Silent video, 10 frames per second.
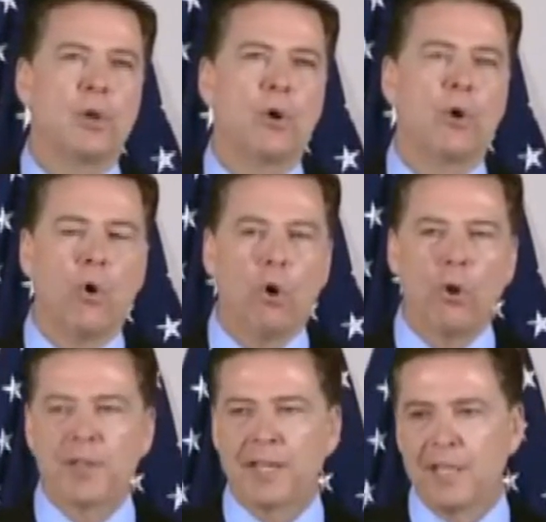All
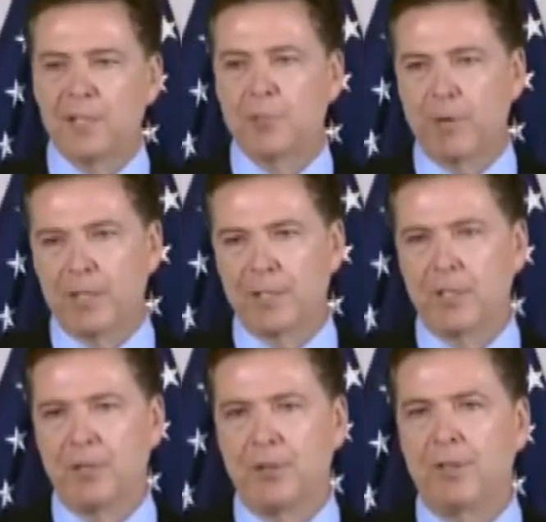the cases
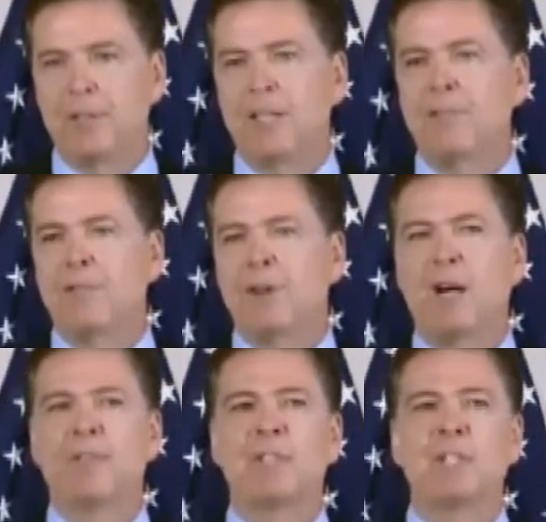prosecuted
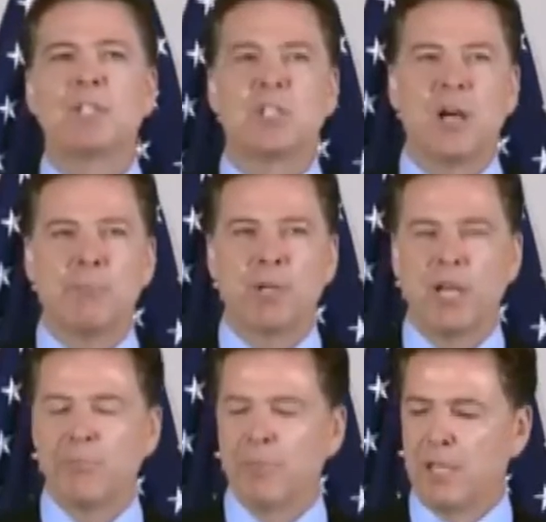involved some
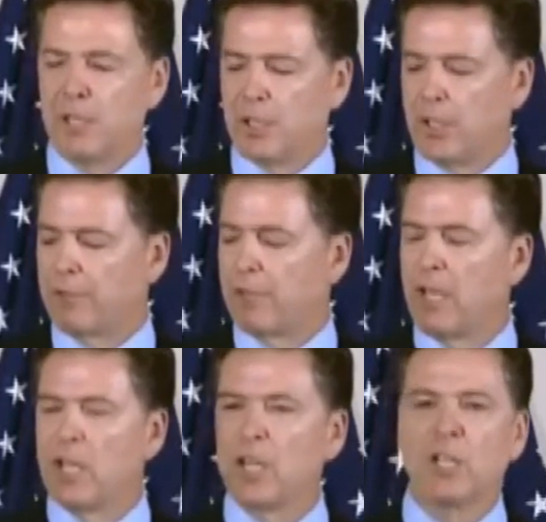combination of
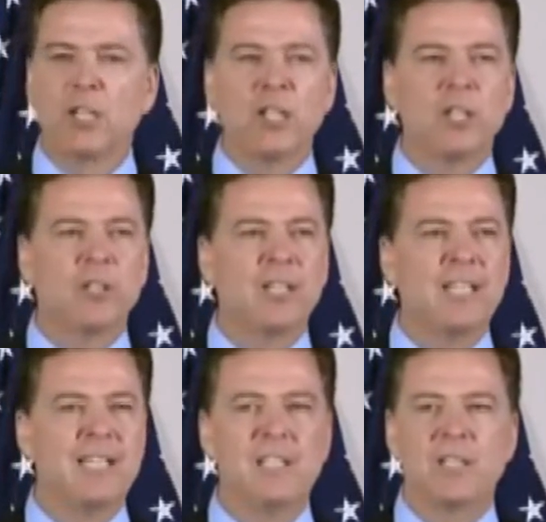
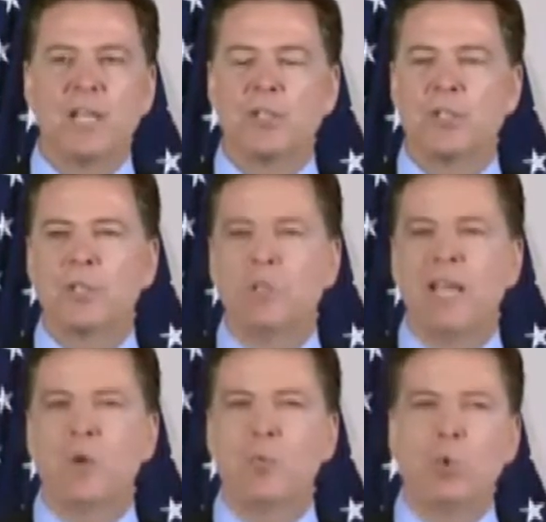clearly intentional
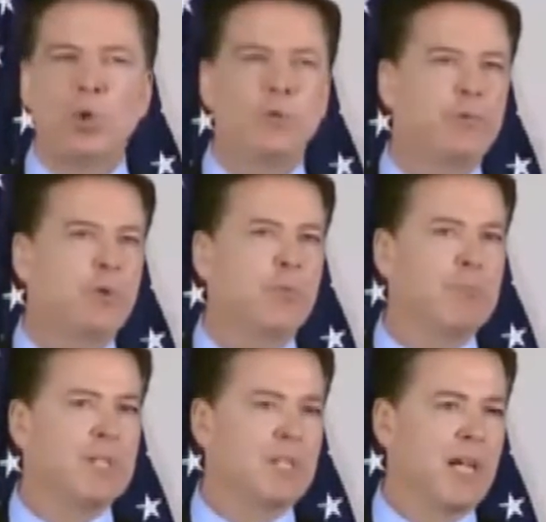and willful
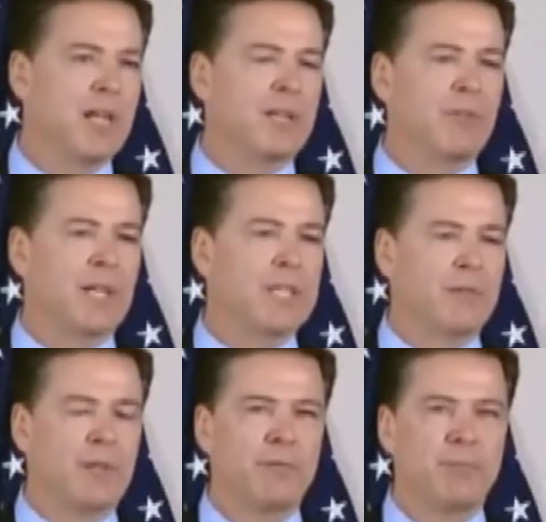mishandling of
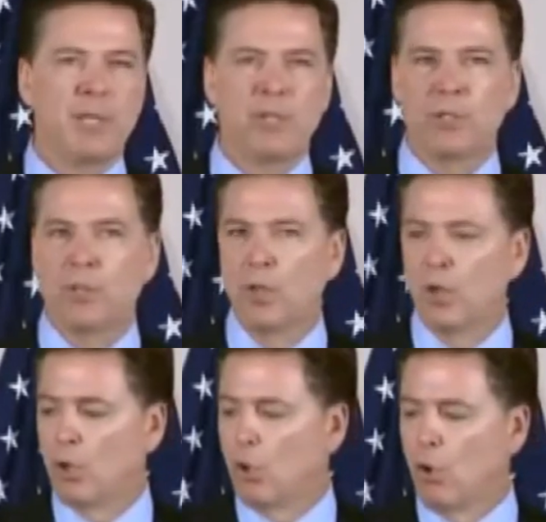classified information
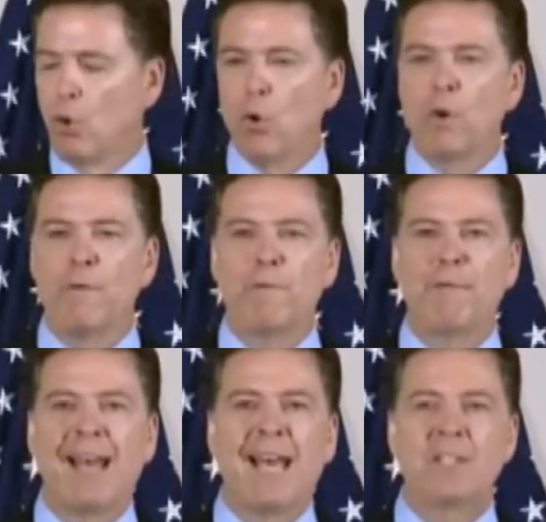or
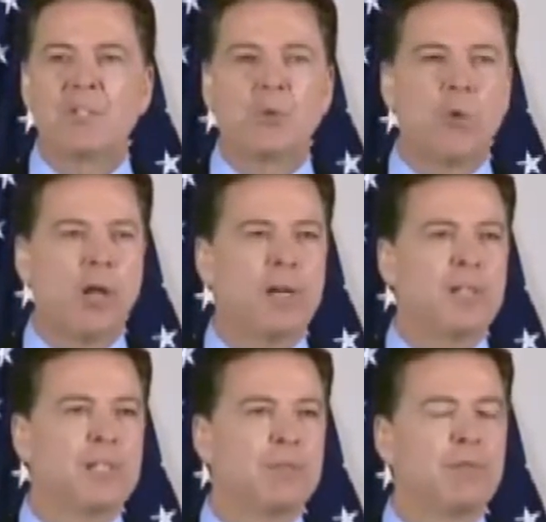vast
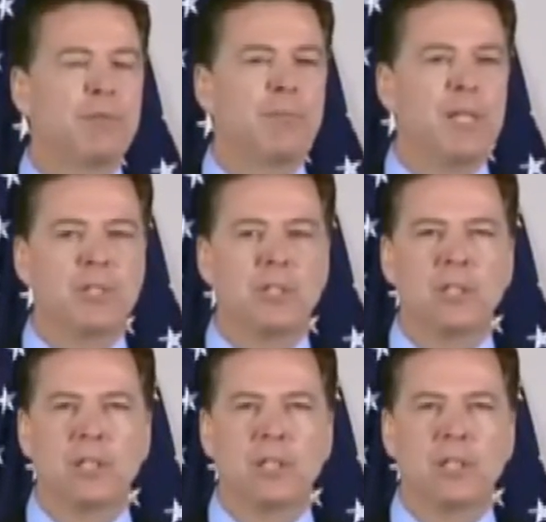quantities of information